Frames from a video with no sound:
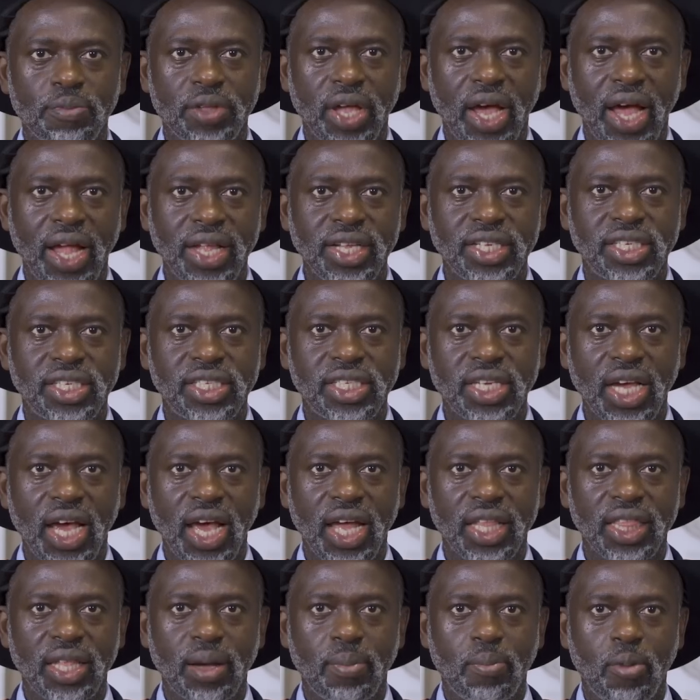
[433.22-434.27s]
and
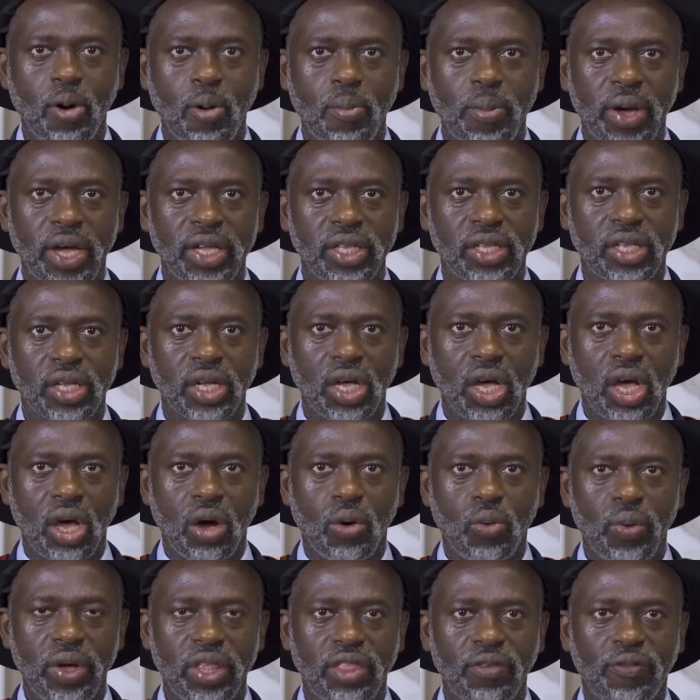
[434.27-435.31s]
share the moment
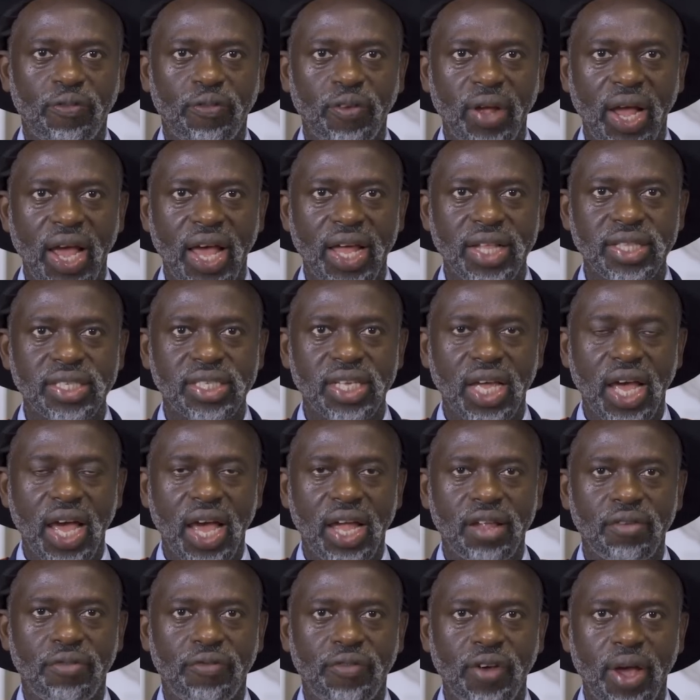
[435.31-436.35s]
with friends
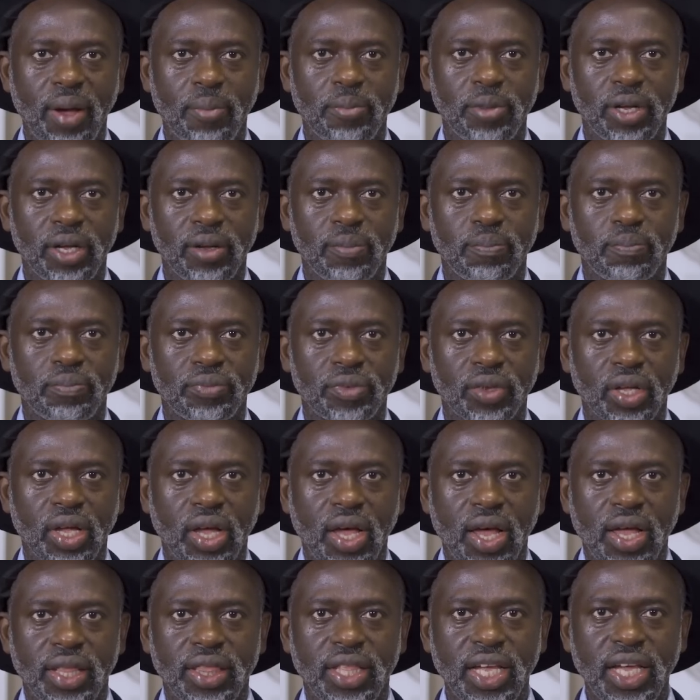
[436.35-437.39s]
and family.
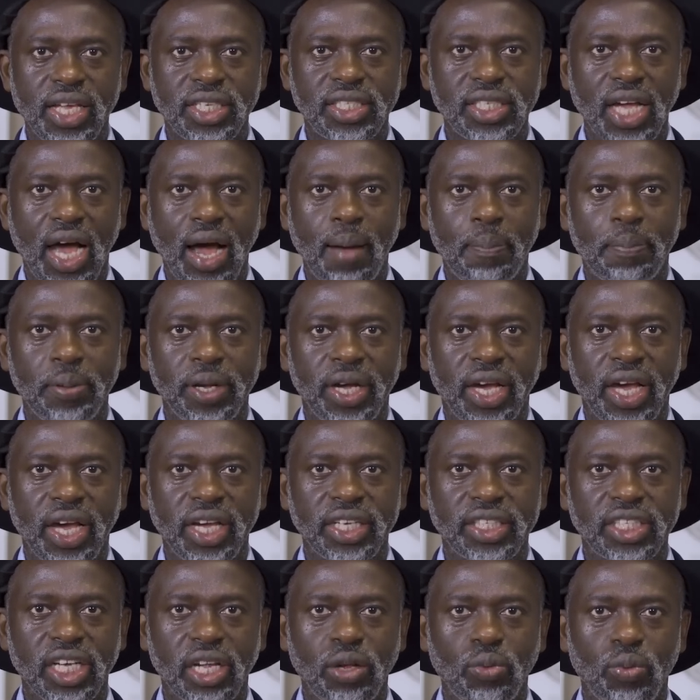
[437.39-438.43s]
This
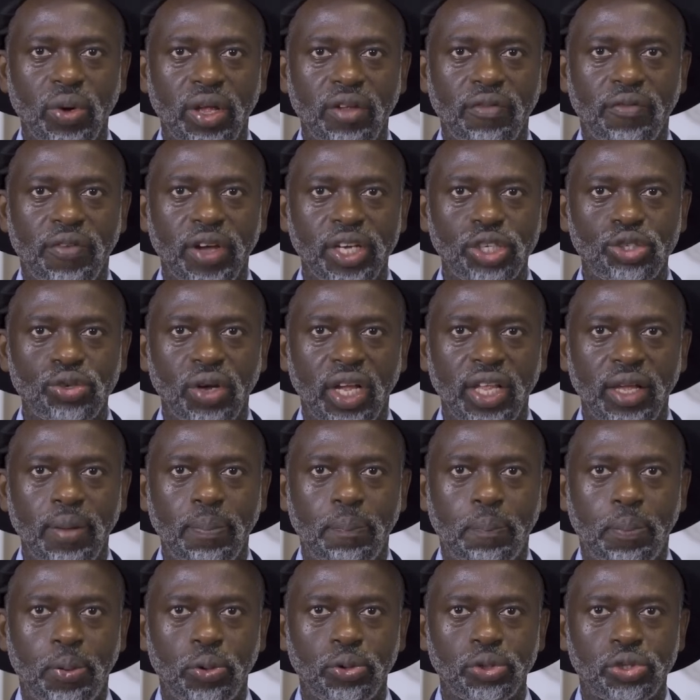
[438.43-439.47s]
application will virtually
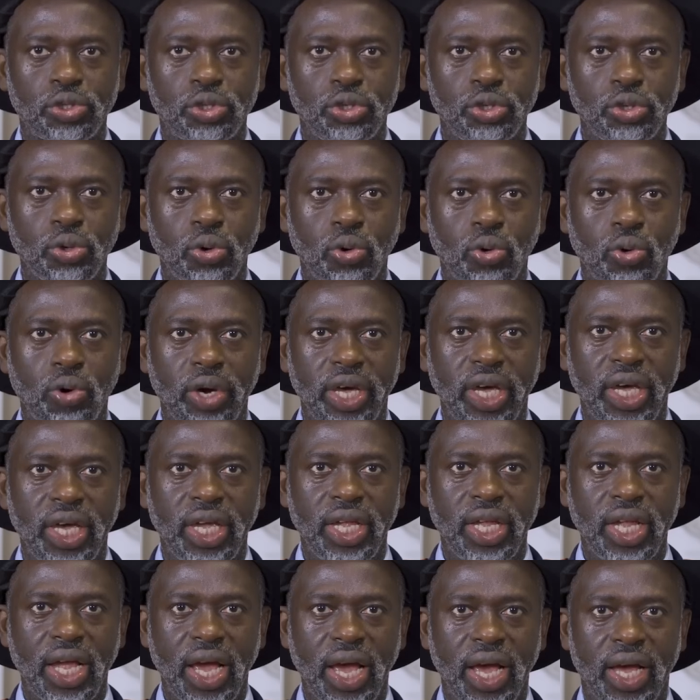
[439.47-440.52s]
put you
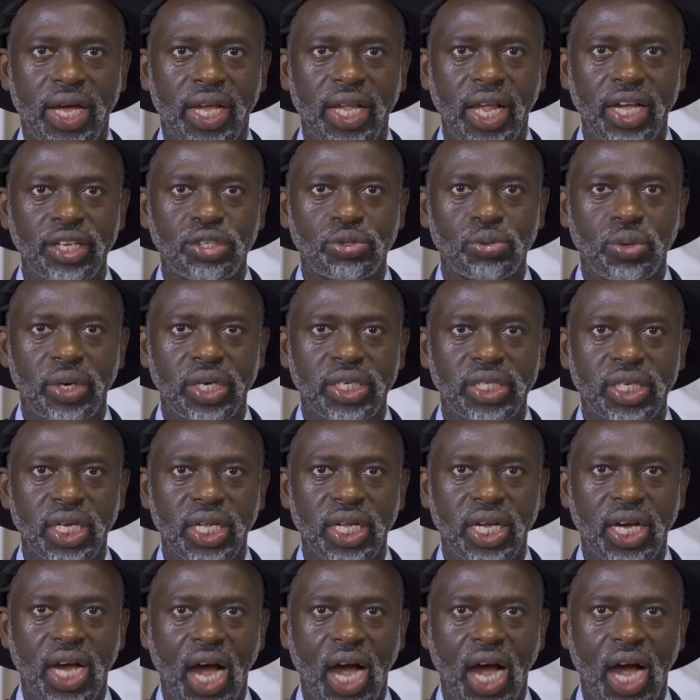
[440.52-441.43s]
in a graduation